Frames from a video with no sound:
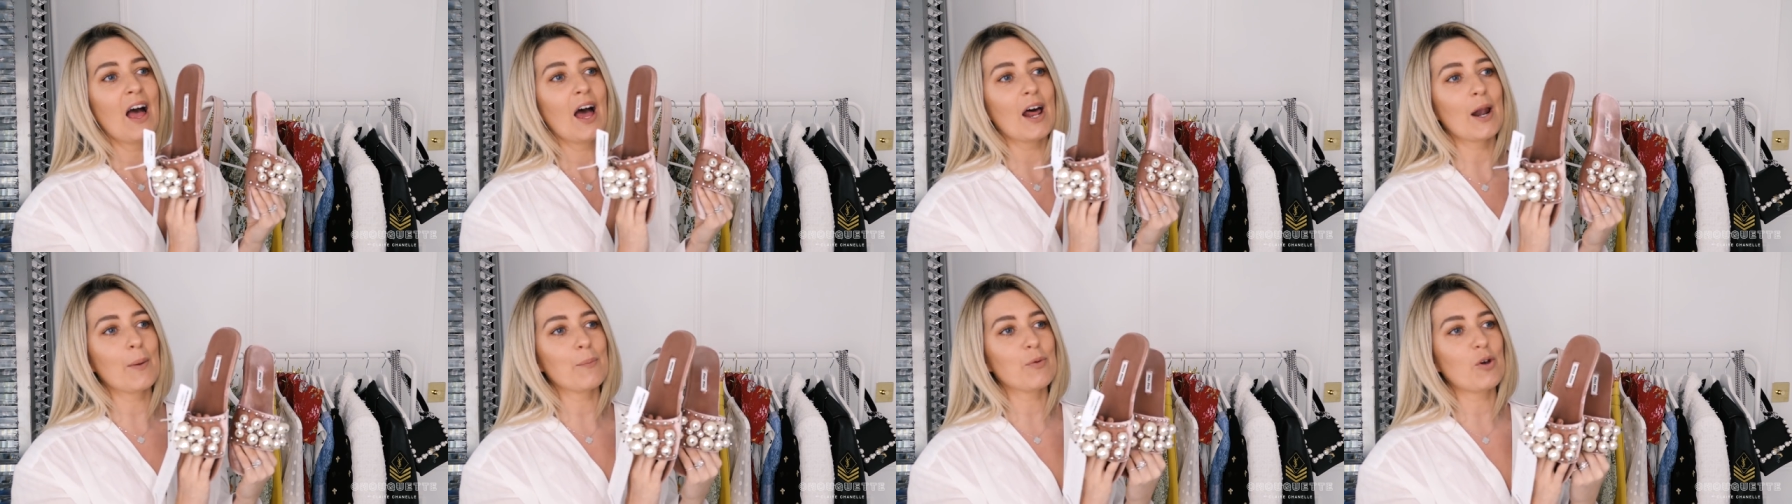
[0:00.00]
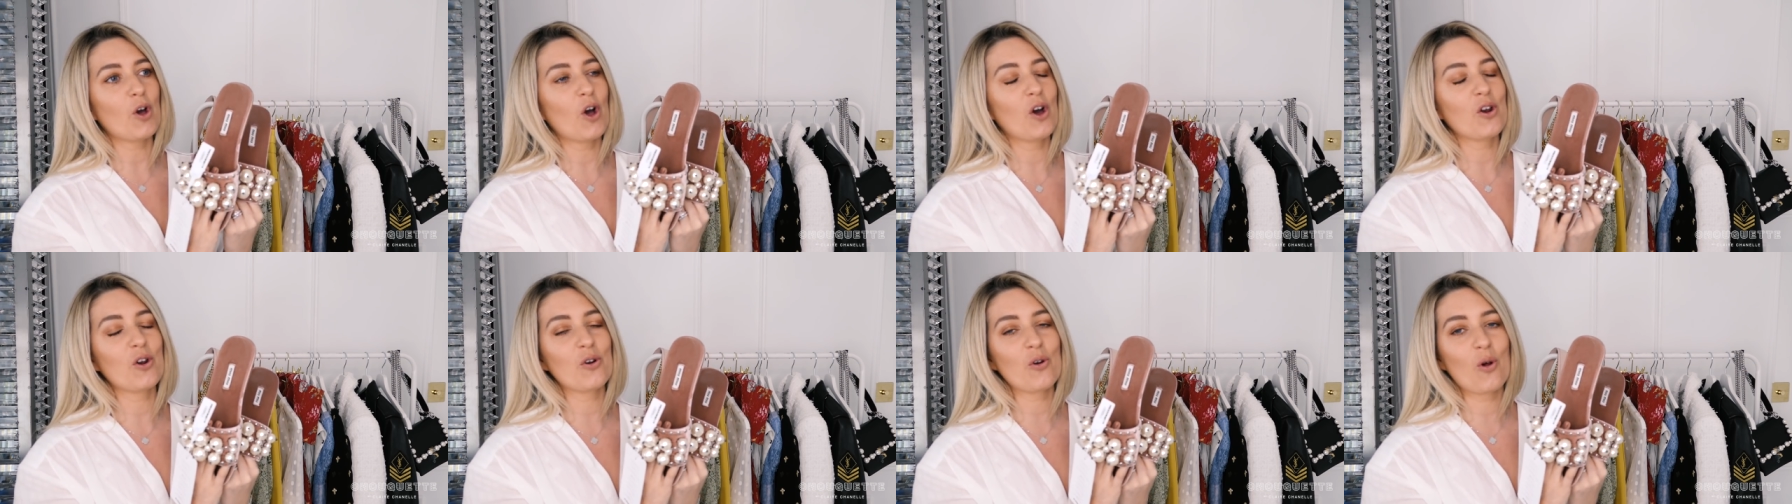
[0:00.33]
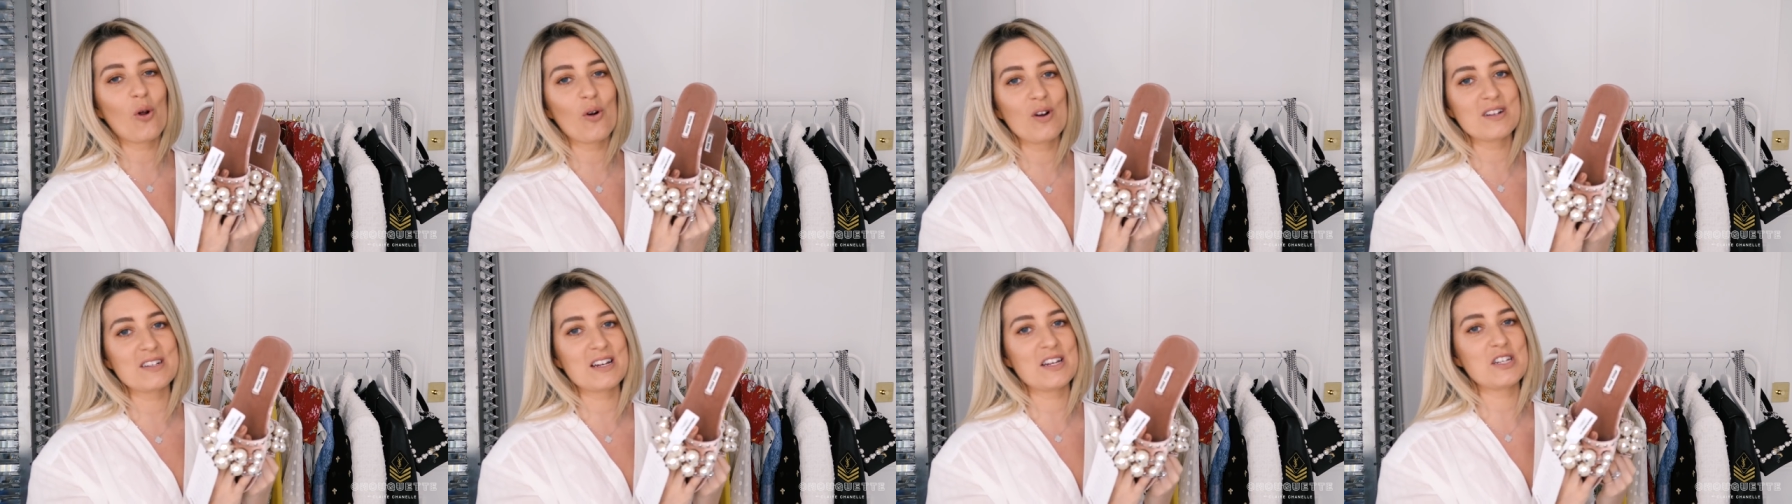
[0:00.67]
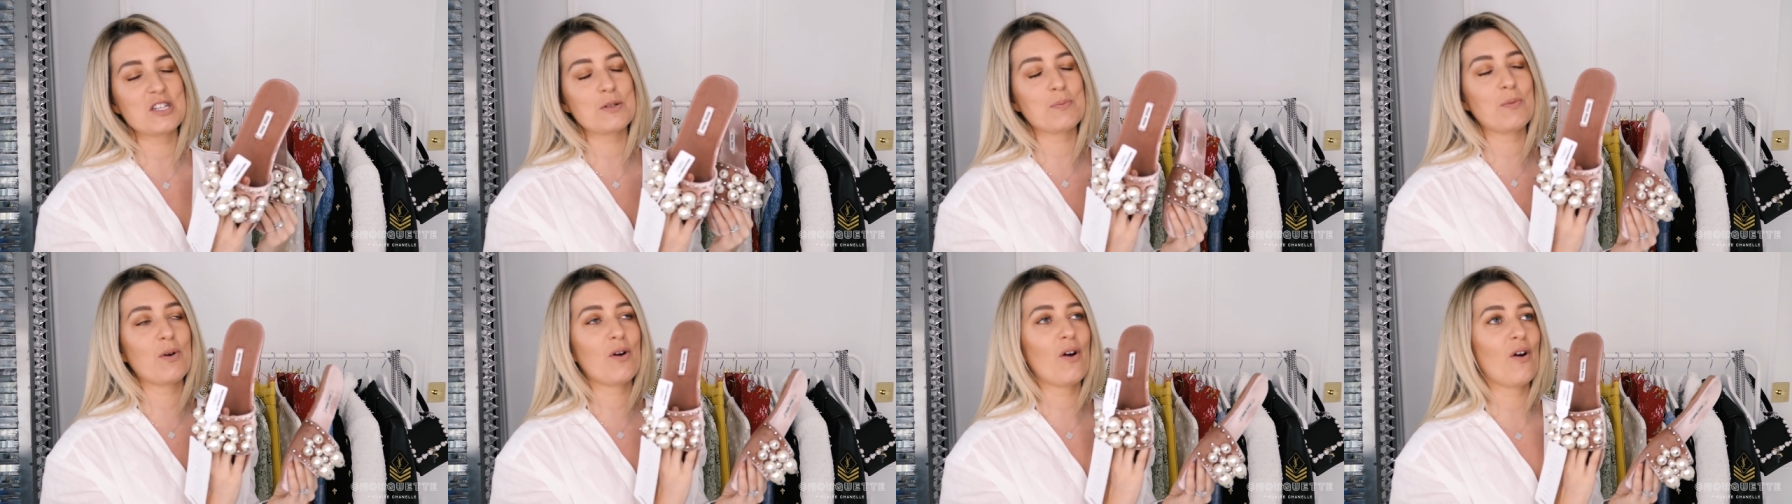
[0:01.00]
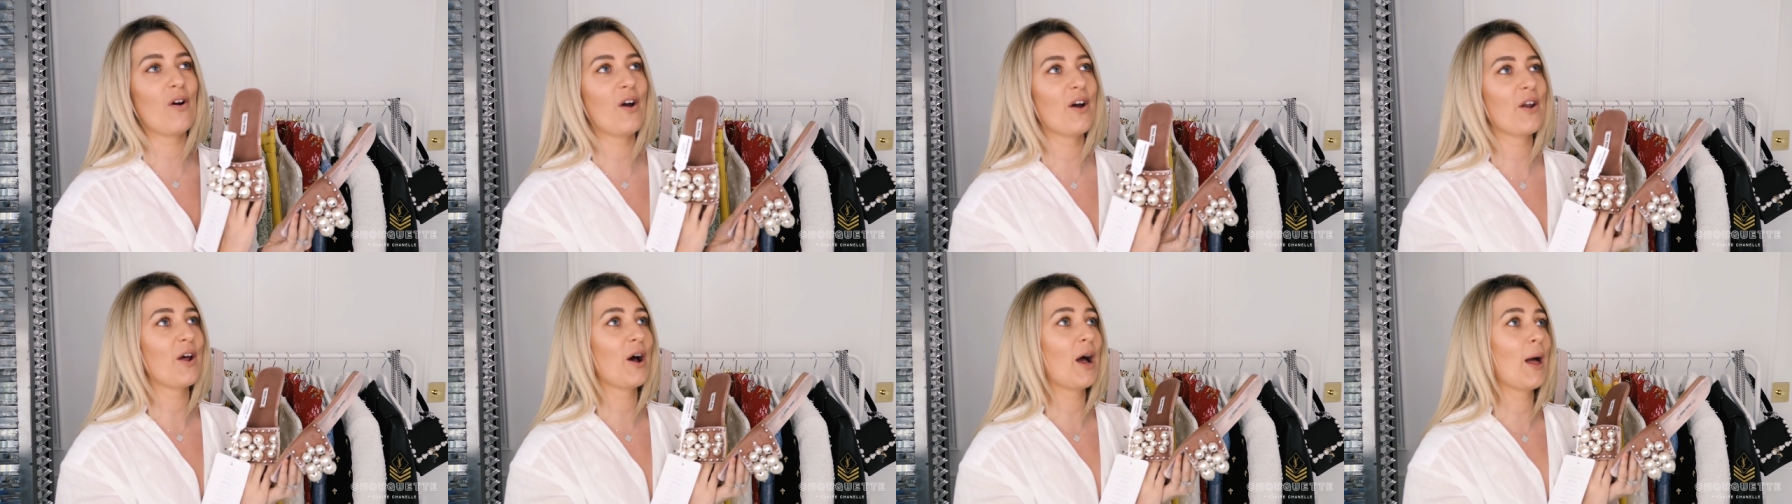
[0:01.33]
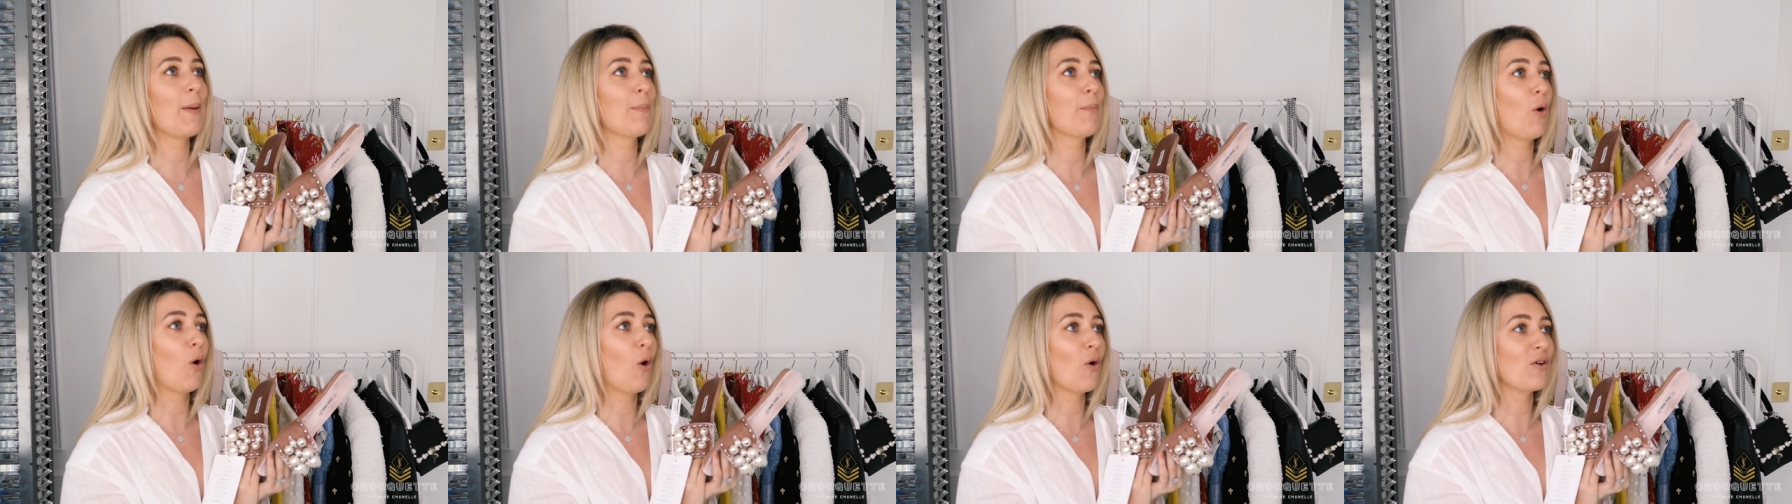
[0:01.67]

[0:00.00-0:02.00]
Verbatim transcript: And I'm going on holiday tomorrow and I'm